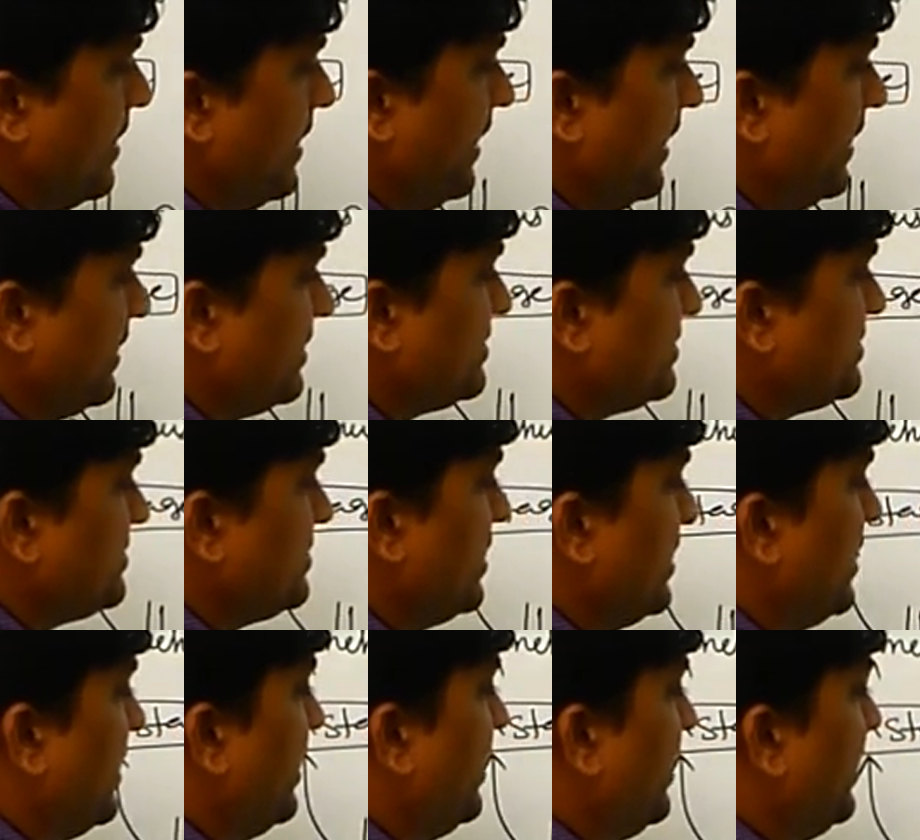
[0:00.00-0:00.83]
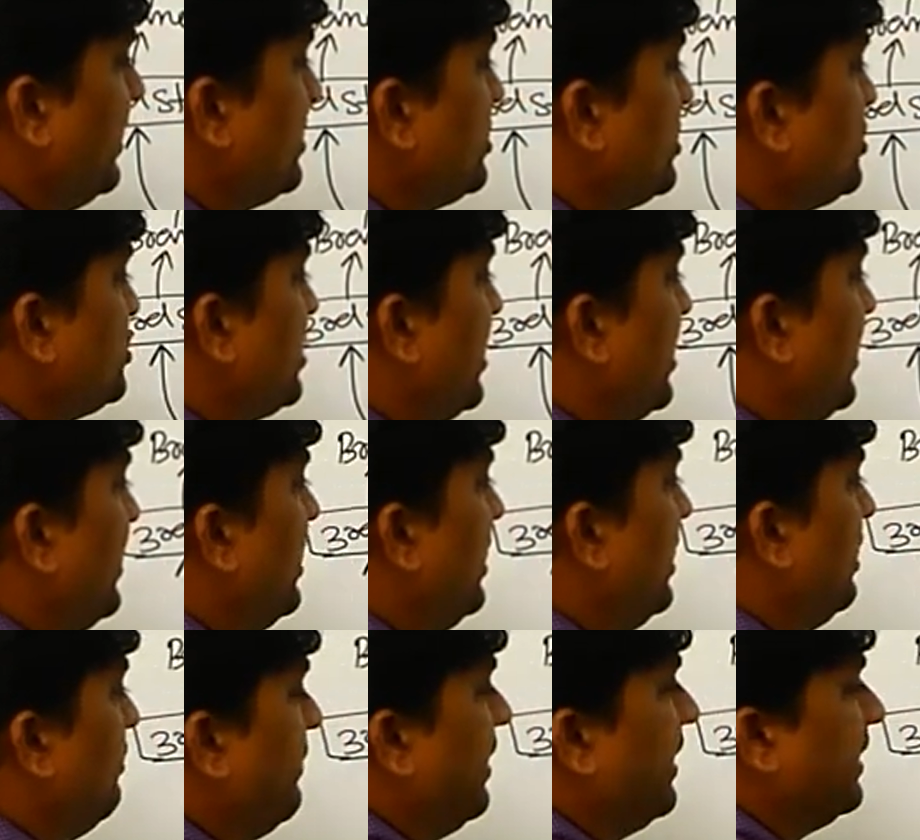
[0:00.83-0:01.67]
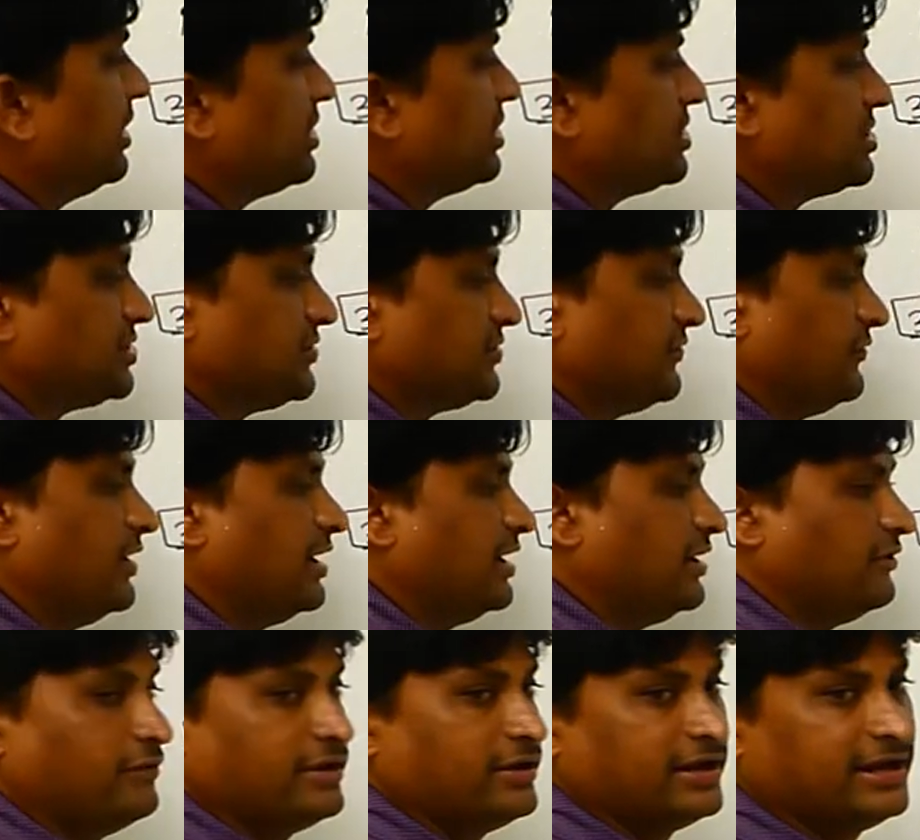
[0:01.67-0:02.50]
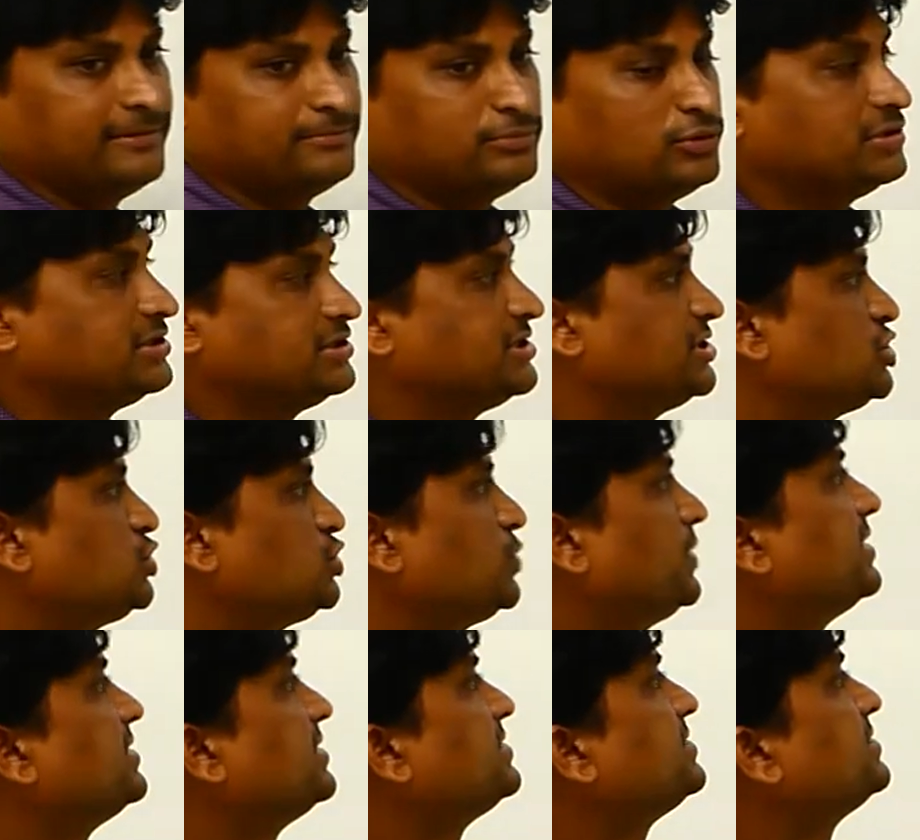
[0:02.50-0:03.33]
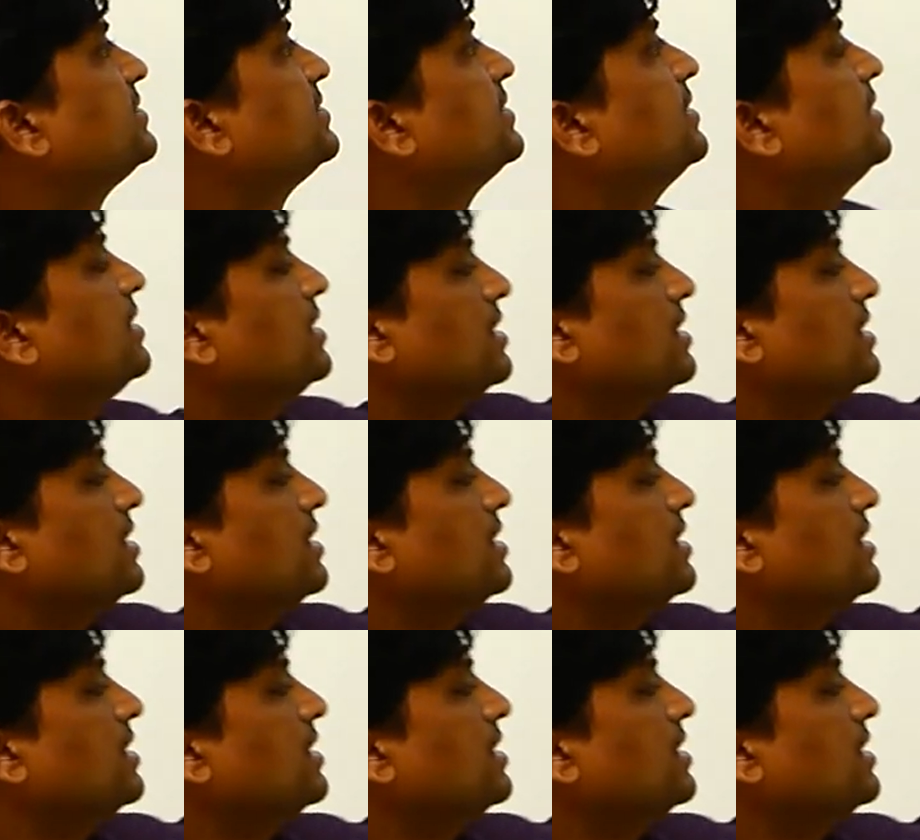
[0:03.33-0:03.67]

Extra intestinal migration is very, very important ones.